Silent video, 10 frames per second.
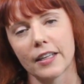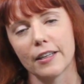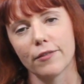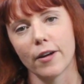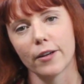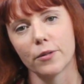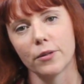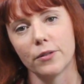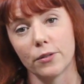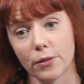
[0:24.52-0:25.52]
if I
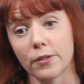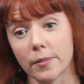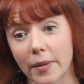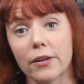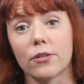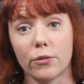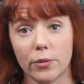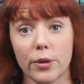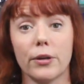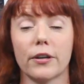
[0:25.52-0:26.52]
could do some actual
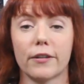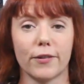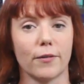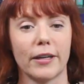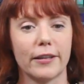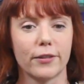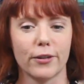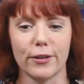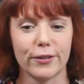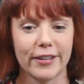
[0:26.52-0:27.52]
work for
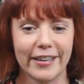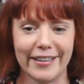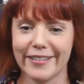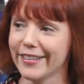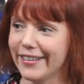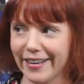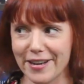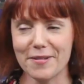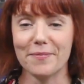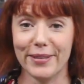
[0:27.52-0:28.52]
research, and he said
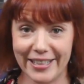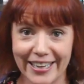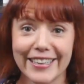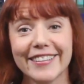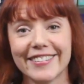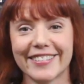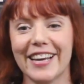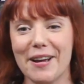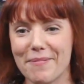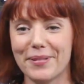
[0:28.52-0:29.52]
yes,
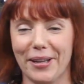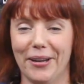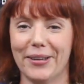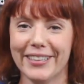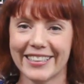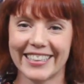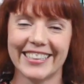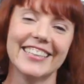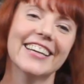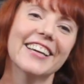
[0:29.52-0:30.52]

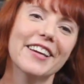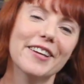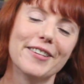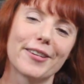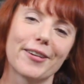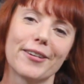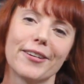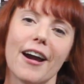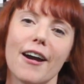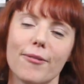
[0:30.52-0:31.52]
absolutely.
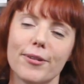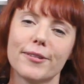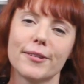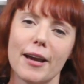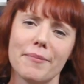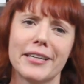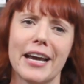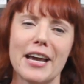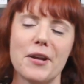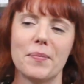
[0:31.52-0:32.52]
So I
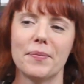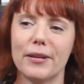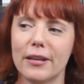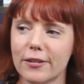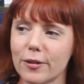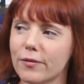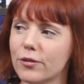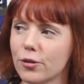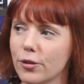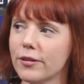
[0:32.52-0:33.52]
became sort
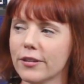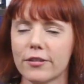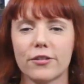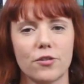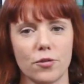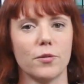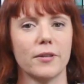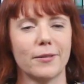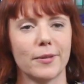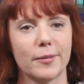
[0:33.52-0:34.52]
of junior
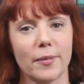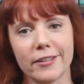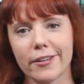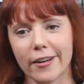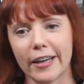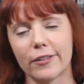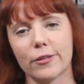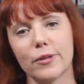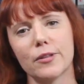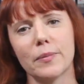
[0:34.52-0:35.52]
steward was my
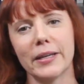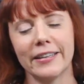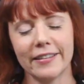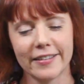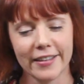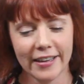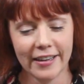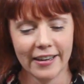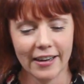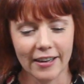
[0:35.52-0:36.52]
title, which means
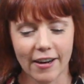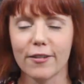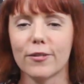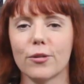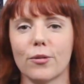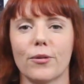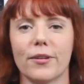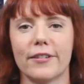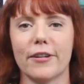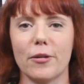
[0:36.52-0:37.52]
I kind of do all
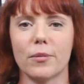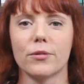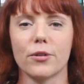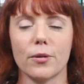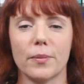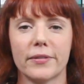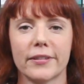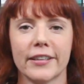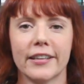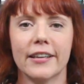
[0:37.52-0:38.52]
the terrible
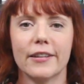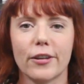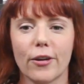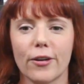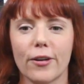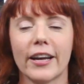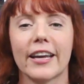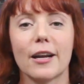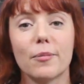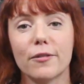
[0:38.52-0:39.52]
jobs. So I
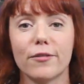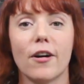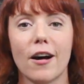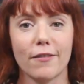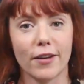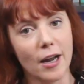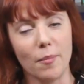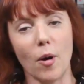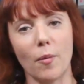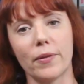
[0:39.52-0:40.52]
get up at 5 and I
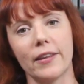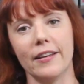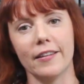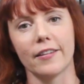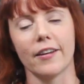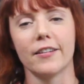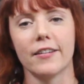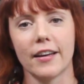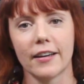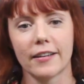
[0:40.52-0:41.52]
mop the inside
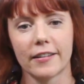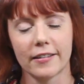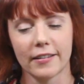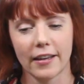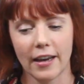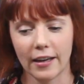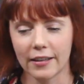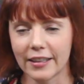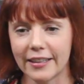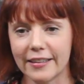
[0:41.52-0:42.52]
decks and
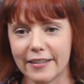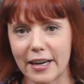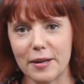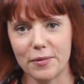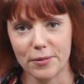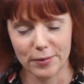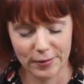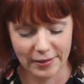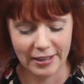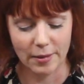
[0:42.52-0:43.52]
clean the
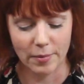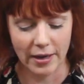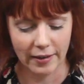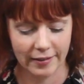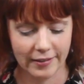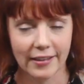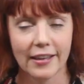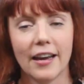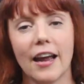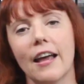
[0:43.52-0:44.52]
tables in the mess.
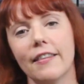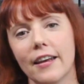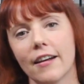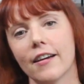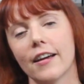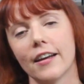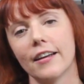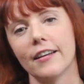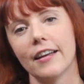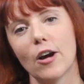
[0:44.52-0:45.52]
And then
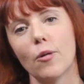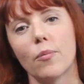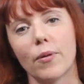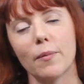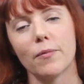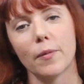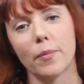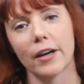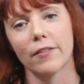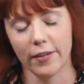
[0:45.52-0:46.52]
I help prep for
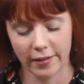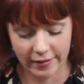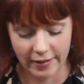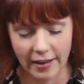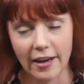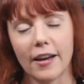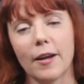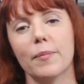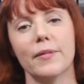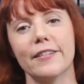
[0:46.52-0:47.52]
breakfast, and then I
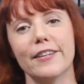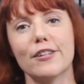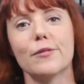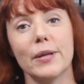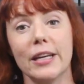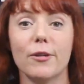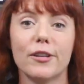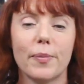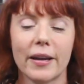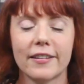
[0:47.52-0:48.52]
am the dish pig,
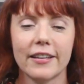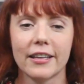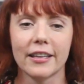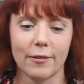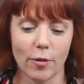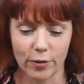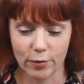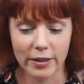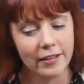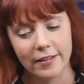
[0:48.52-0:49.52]
which basically was
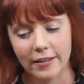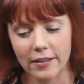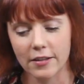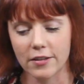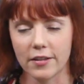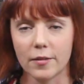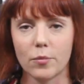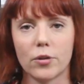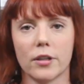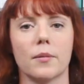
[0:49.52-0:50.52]
rinsing the dishes
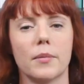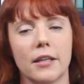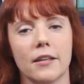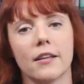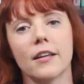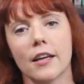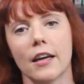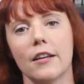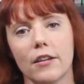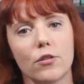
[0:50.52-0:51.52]
and putting them in
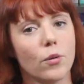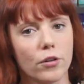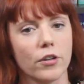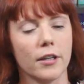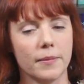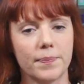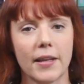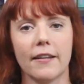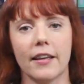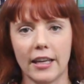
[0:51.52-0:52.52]
a dishwasher
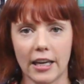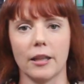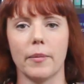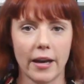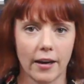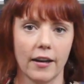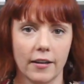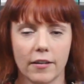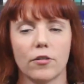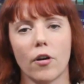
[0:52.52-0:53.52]
and then getting them out
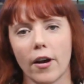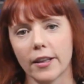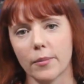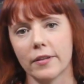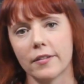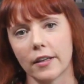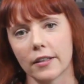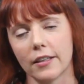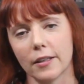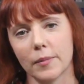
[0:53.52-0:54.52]
and drying them and
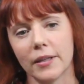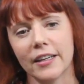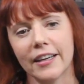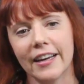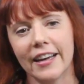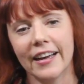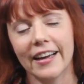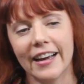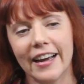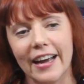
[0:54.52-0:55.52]
stacking them.
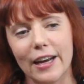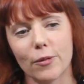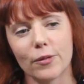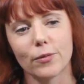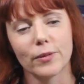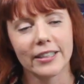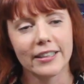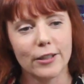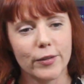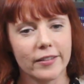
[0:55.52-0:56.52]
And it was
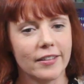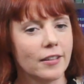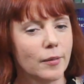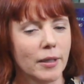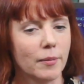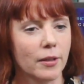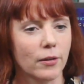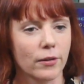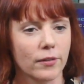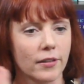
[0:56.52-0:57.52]
really interesting to me
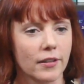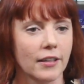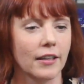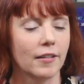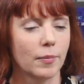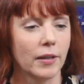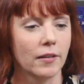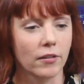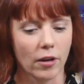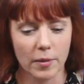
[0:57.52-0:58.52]
because it's been
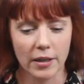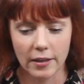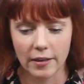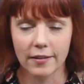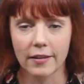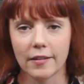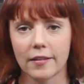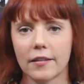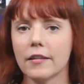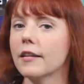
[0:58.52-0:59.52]
so many years
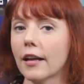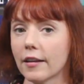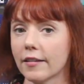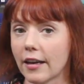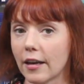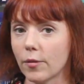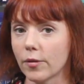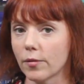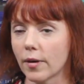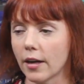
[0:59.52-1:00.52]
since Neladan
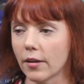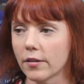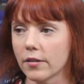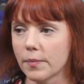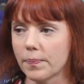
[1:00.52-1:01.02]
was around,